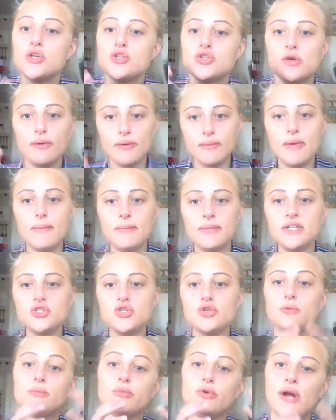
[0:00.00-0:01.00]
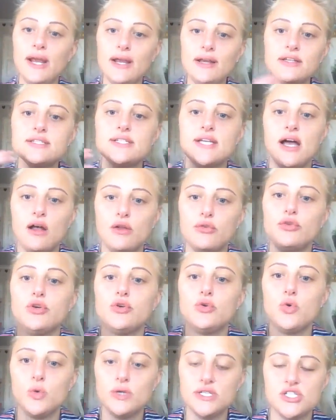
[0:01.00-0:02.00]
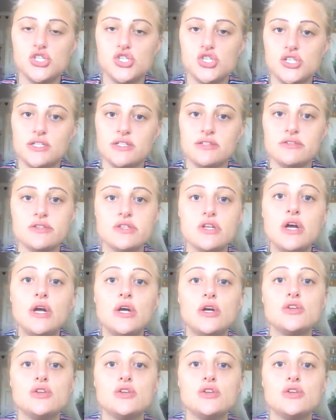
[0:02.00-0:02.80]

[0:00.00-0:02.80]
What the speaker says: So remember to break down the questions